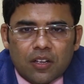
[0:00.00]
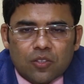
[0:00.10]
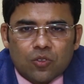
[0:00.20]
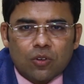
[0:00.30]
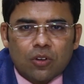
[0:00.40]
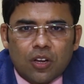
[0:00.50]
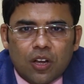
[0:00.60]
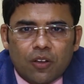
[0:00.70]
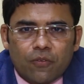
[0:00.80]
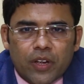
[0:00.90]

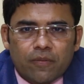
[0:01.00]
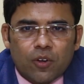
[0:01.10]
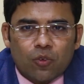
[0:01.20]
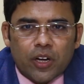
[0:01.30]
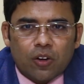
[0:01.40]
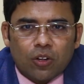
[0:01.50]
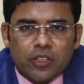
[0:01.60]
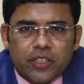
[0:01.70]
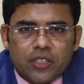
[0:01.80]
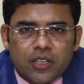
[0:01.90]
So when we look at
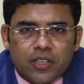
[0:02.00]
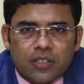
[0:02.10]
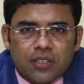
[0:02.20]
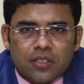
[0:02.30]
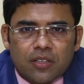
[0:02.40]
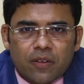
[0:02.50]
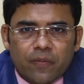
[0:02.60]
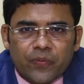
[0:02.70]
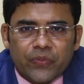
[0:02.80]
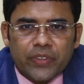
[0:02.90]
all these things,
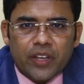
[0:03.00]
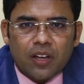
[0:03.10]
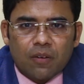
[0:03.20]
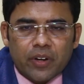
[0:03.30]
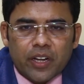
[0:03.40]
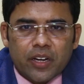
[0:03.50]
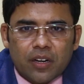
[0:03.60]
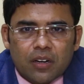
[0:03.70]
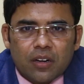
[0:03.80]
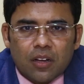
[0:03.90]
they
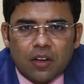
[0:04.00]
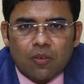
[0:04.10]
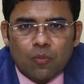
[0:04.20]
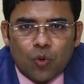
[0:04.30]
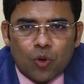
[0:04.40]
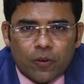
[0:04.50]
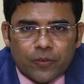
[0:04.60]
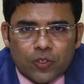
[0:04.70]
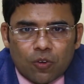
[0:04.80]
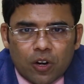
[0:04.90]
contain more
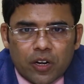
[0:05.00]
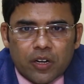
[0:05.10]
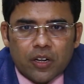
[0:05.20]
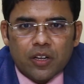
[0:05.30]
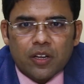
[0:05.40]
of salt,